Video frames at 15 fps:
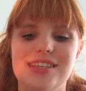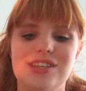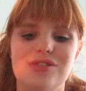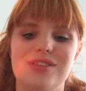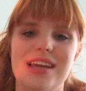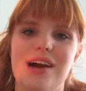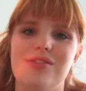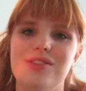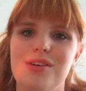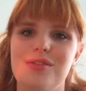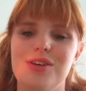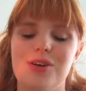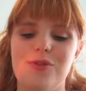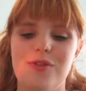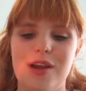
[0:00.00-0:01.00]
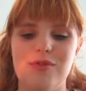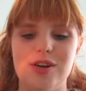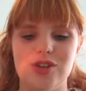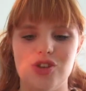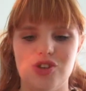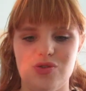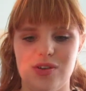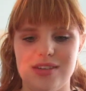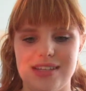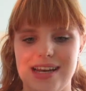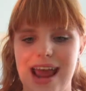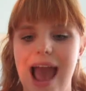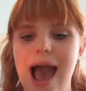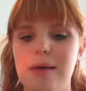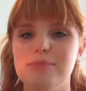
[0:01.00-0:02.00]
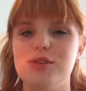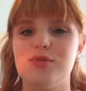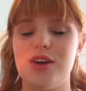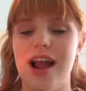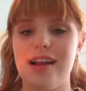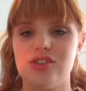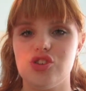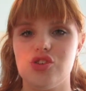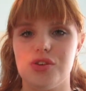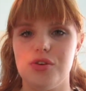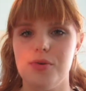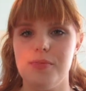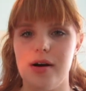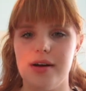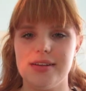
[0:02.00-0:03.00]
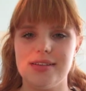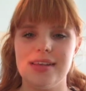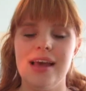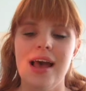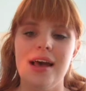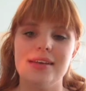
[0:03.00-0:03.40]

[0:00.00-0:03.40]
to download your favorite stores and apps for extra coupons.